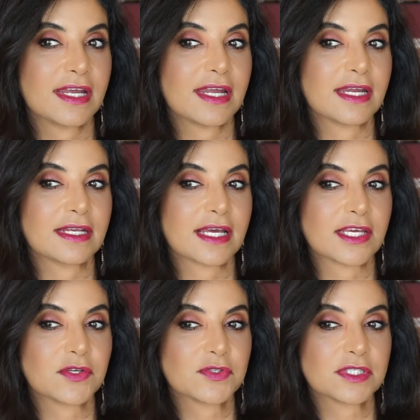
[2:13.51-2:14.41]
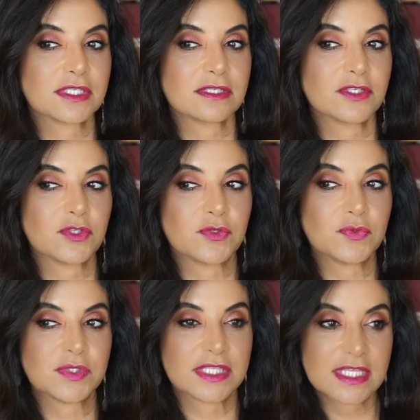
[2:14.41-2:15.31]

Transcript: and I usually use